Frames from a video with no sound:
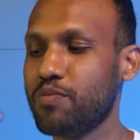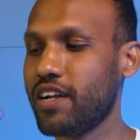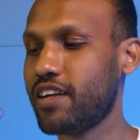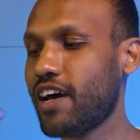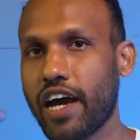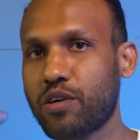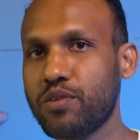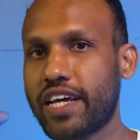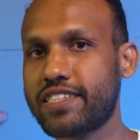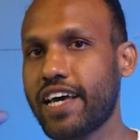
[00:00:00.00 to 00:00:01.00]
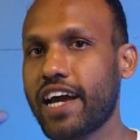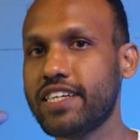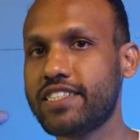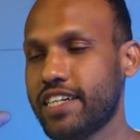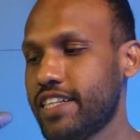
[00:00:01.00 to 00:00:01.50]
but I couldn't
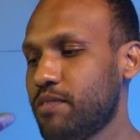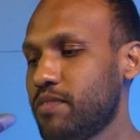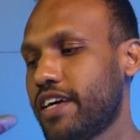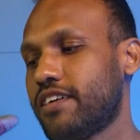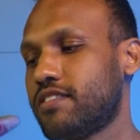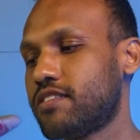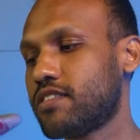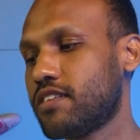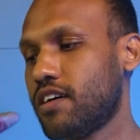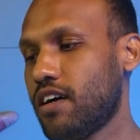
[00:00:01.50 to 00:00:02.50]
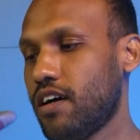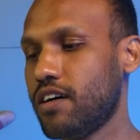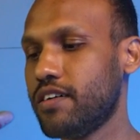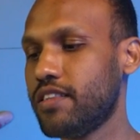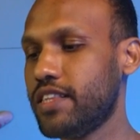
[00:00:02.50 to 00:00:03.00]
exactly tell them like
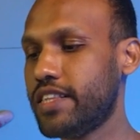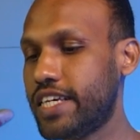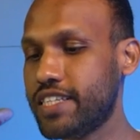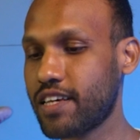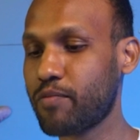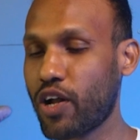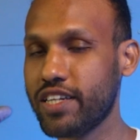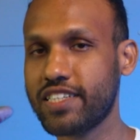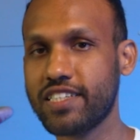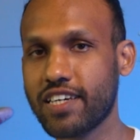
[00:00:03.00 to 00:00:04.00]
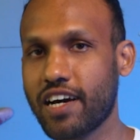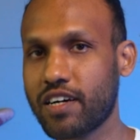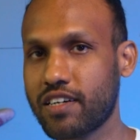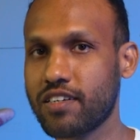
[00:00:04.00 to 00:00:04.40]
these policies are